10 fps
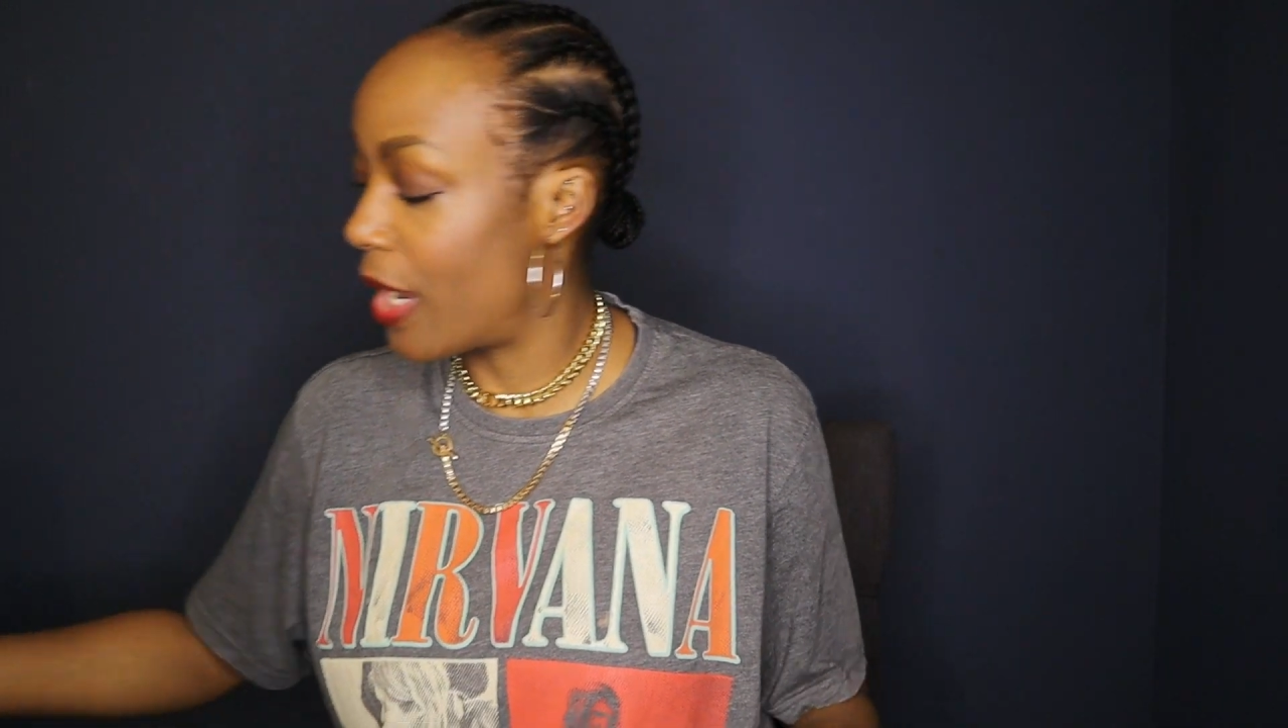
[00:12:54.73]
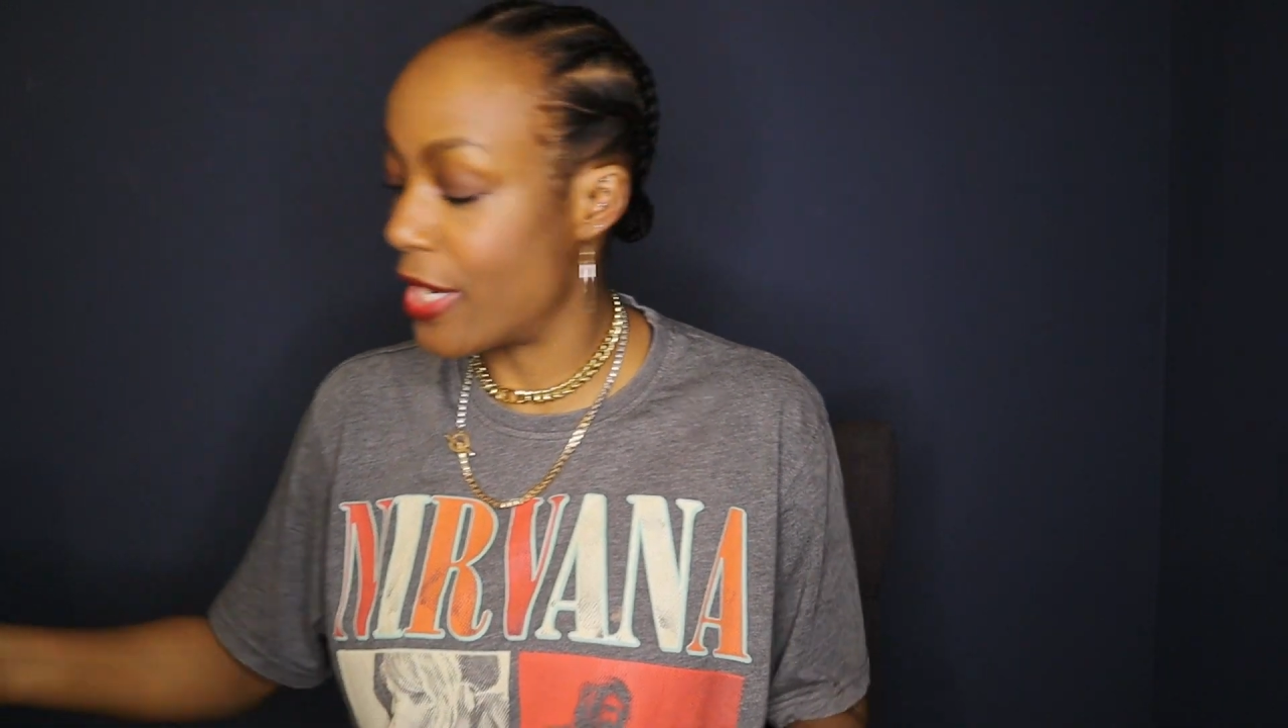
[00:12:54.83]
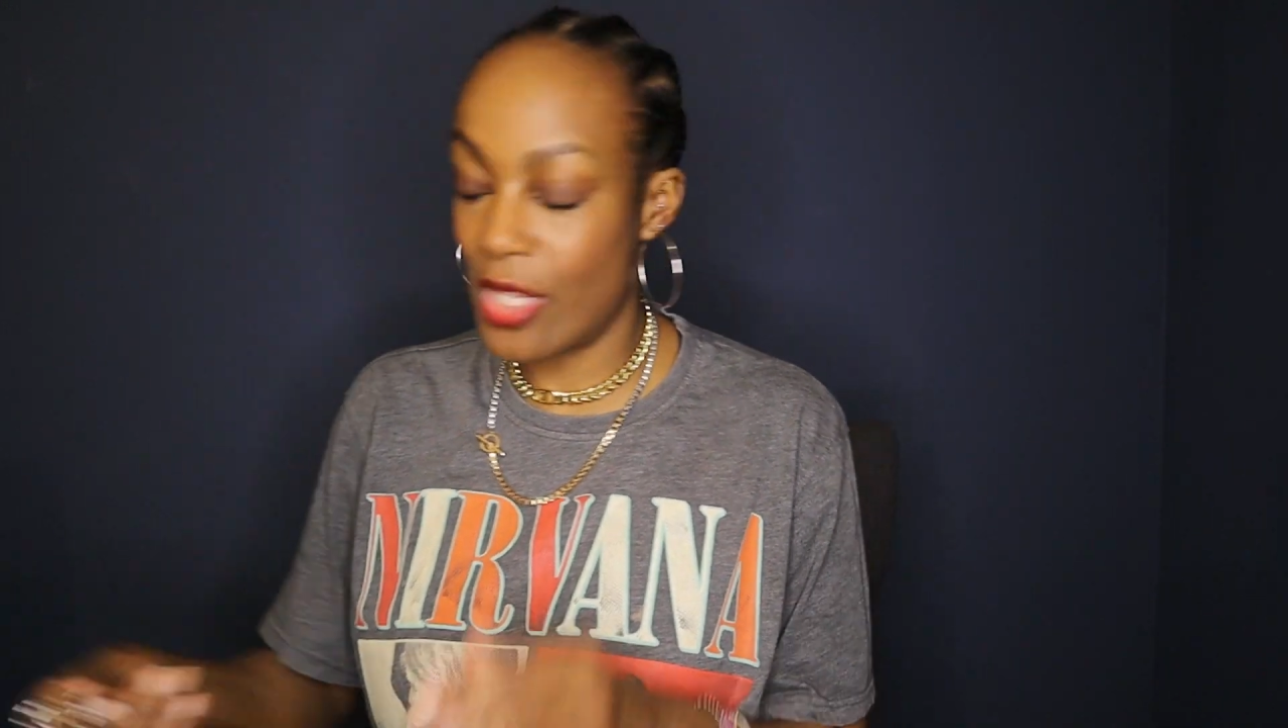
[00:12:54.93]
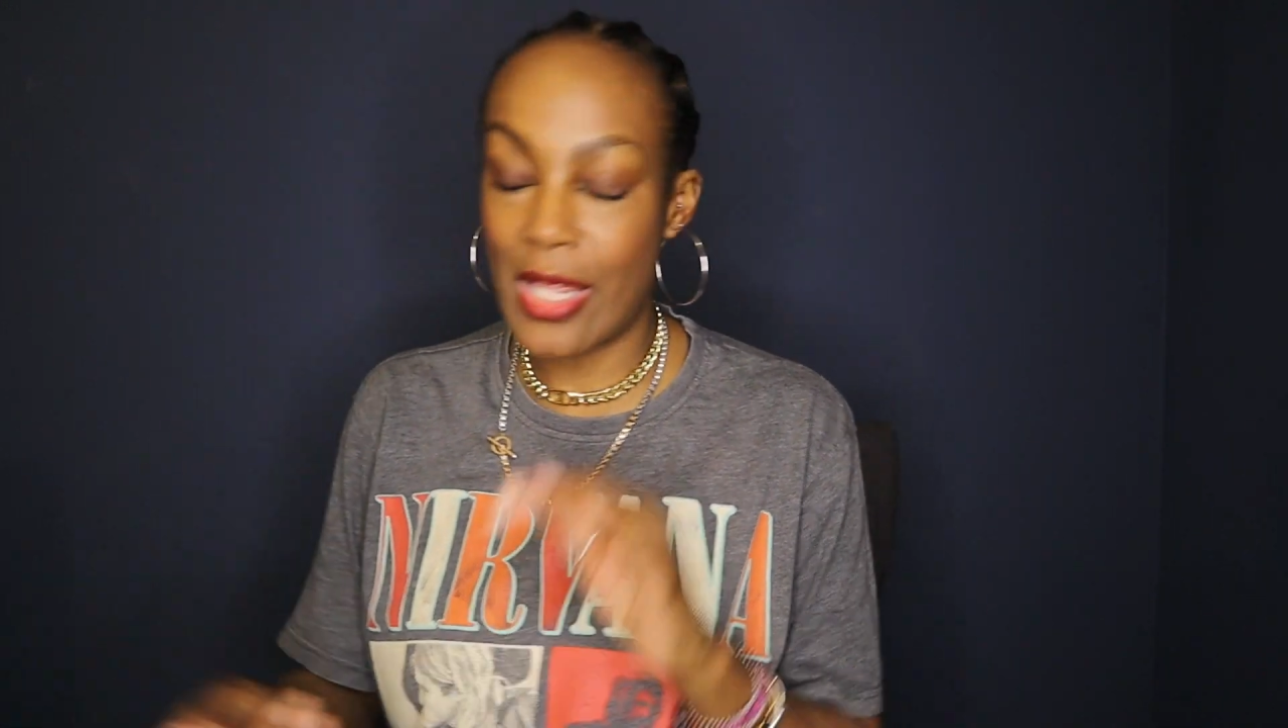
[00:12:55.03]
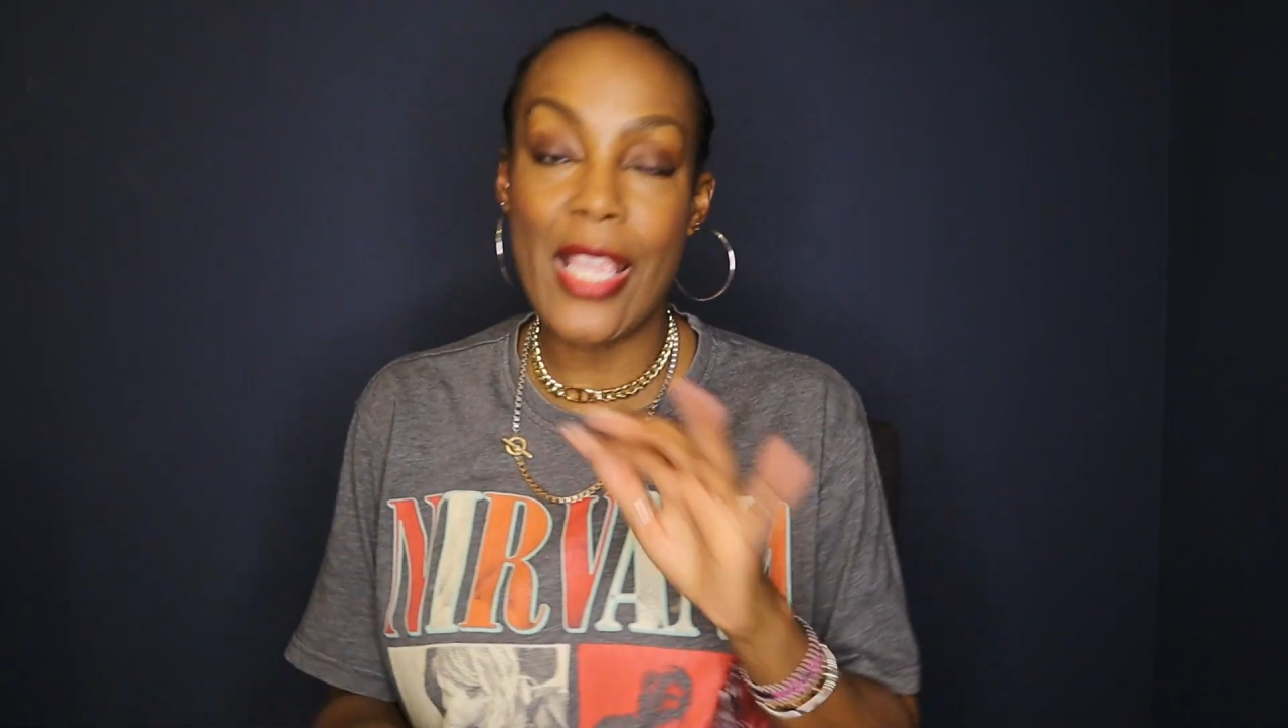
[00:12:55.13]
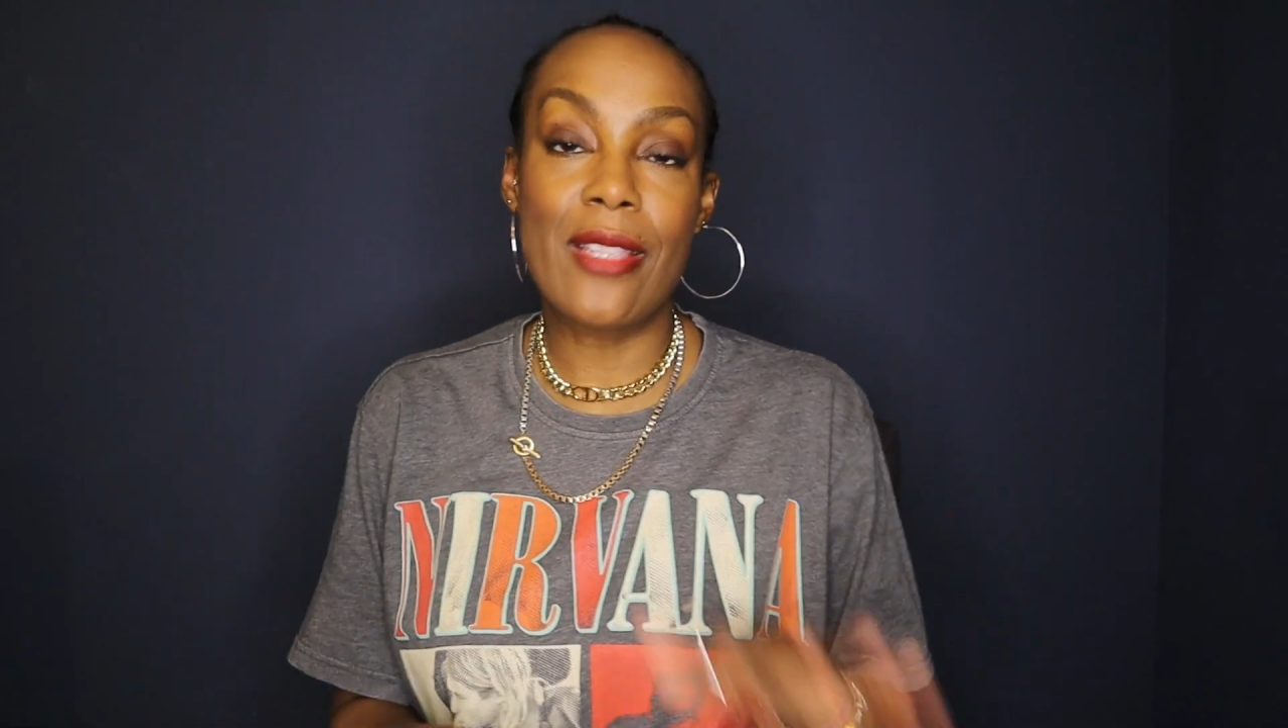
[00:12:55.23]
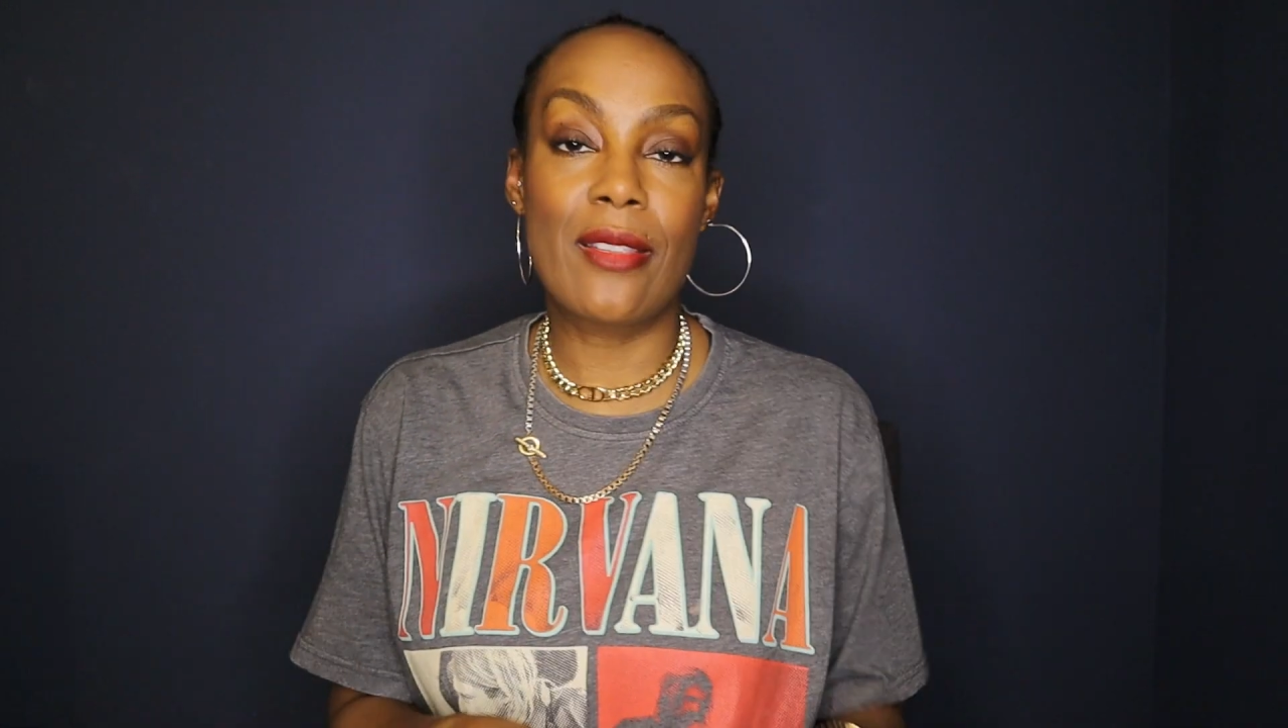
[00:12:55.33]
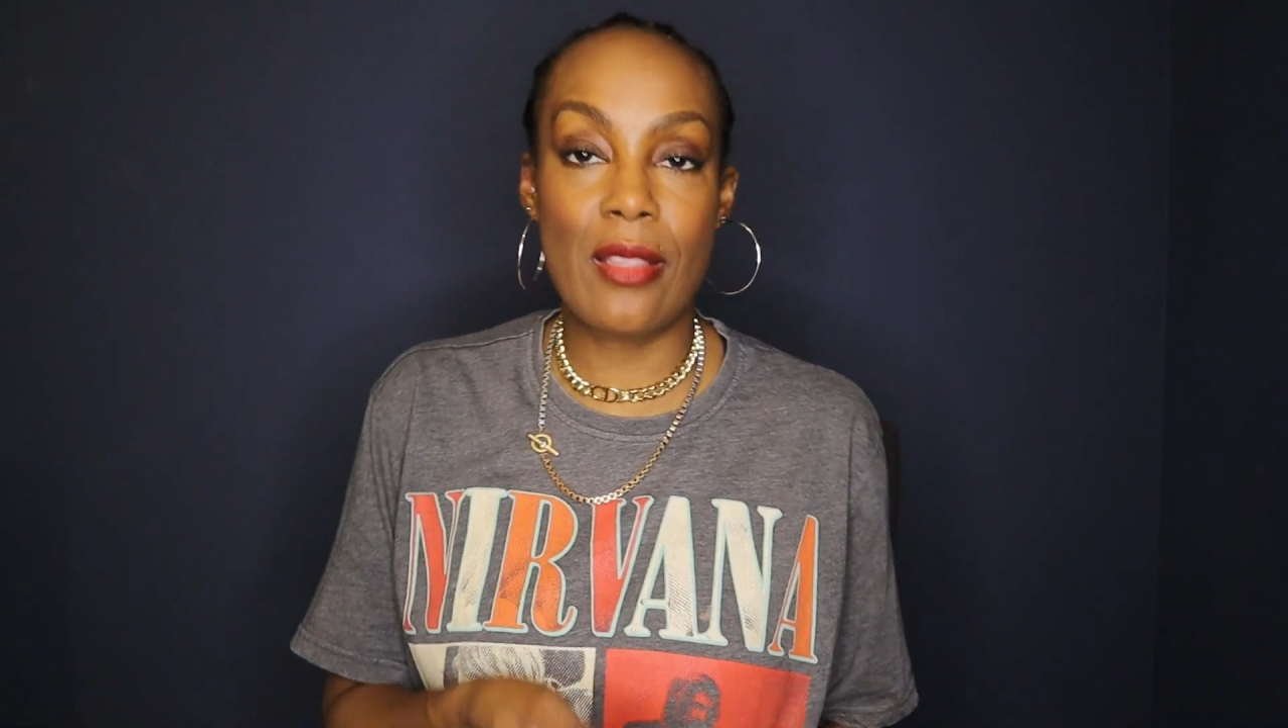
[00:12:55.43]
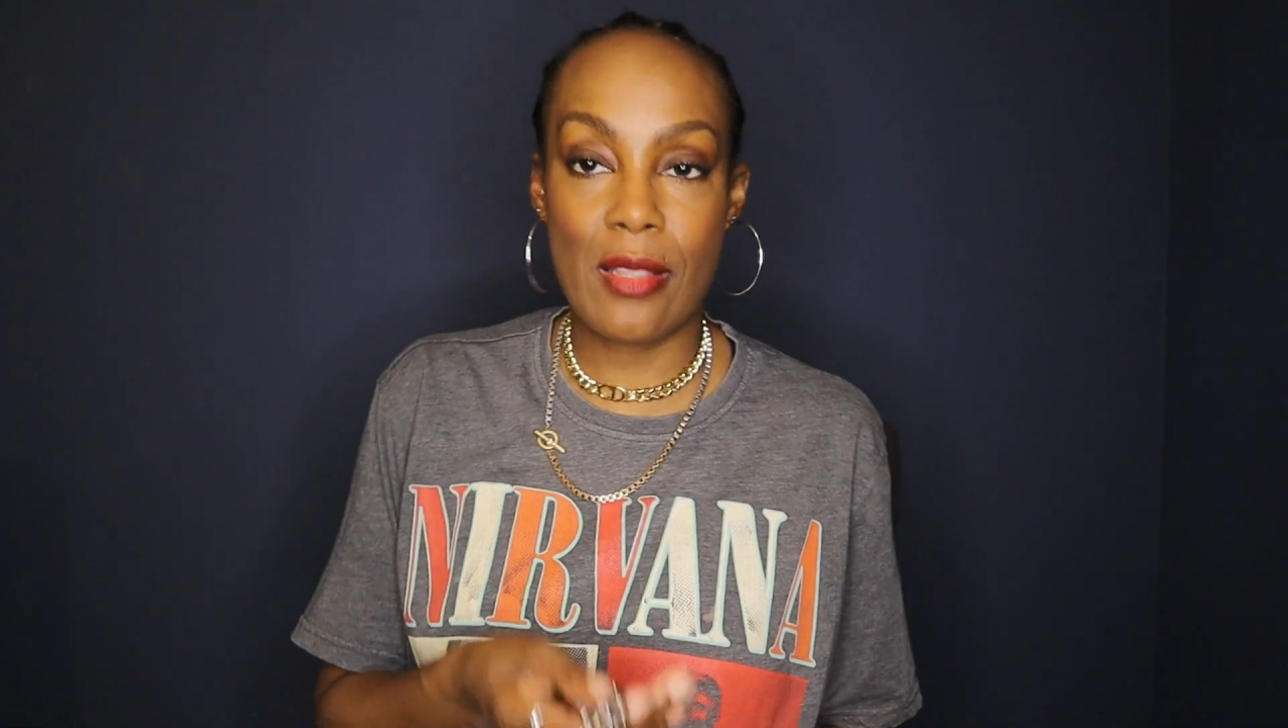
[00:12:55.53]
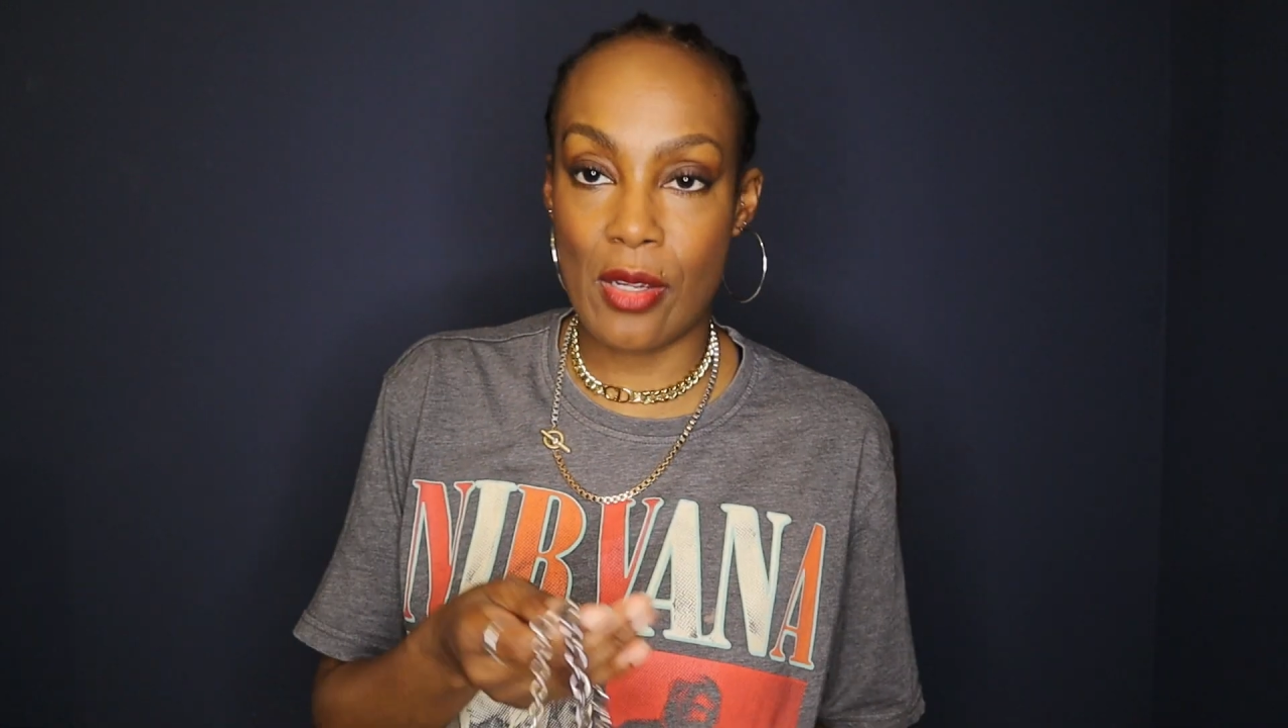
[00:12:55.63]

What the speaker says: the